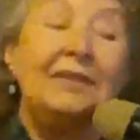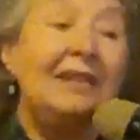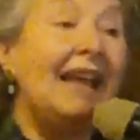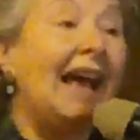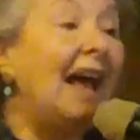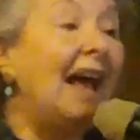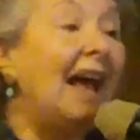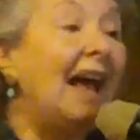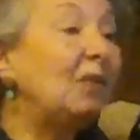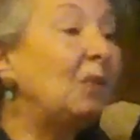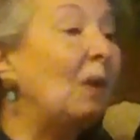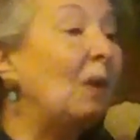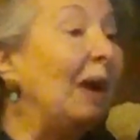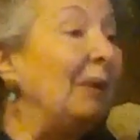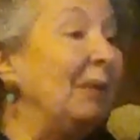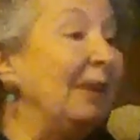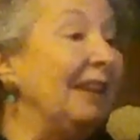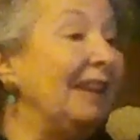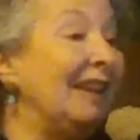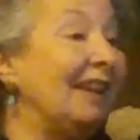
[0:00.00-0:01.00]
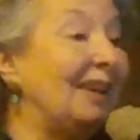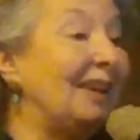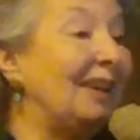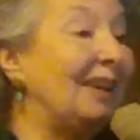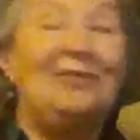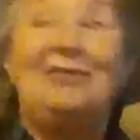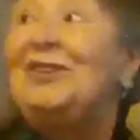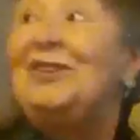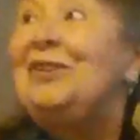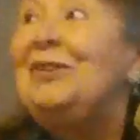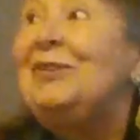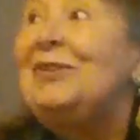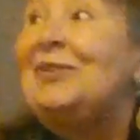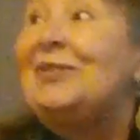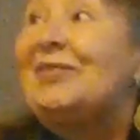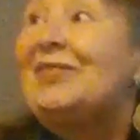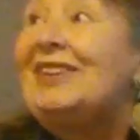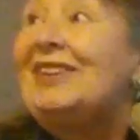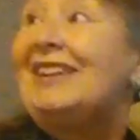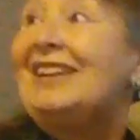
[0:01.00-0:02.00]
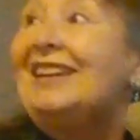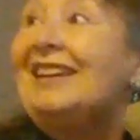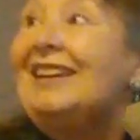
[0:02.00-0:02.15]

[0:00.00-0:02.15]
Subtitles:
That's why we get confused.